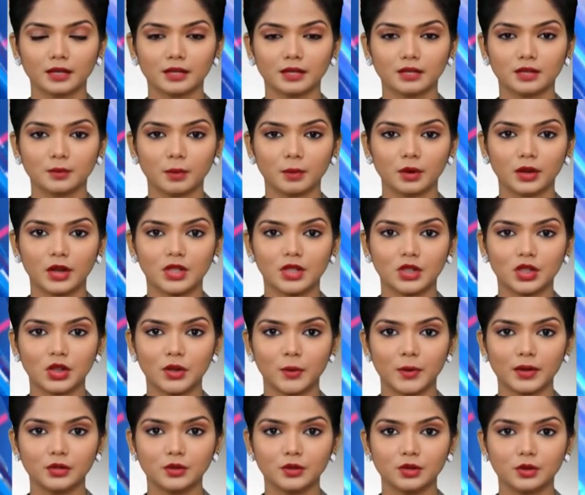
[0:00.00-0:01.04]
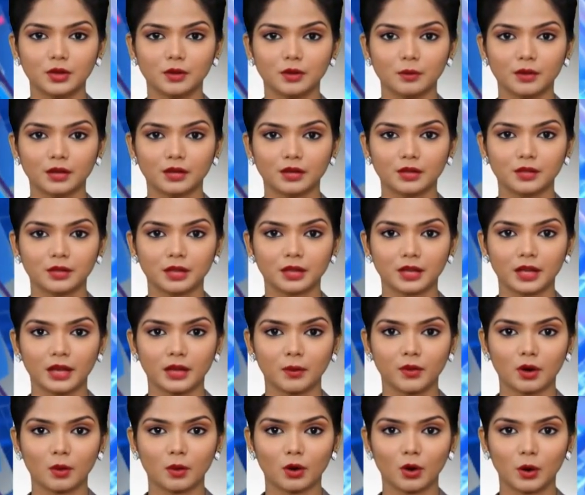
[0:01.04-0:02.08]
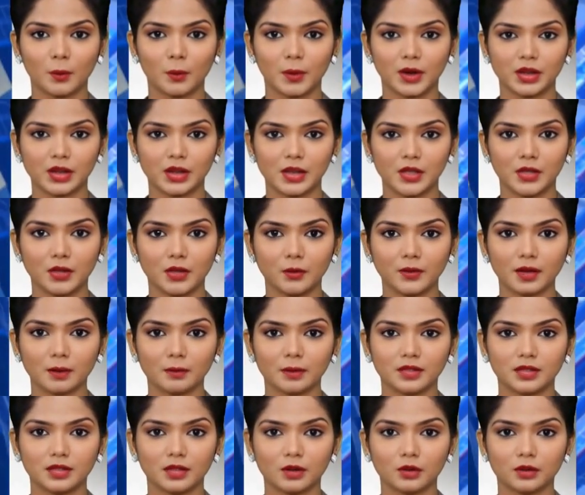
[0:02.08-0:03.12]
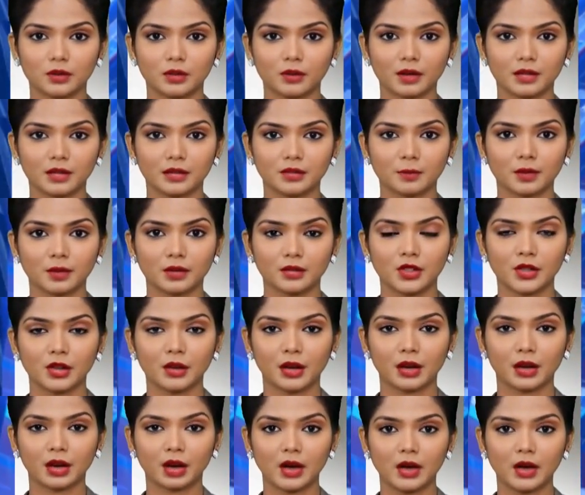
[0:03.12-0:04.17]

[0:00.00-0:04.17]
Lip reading: and inspirational pictures of Earth taken from orbit is the famous Earthrise picture.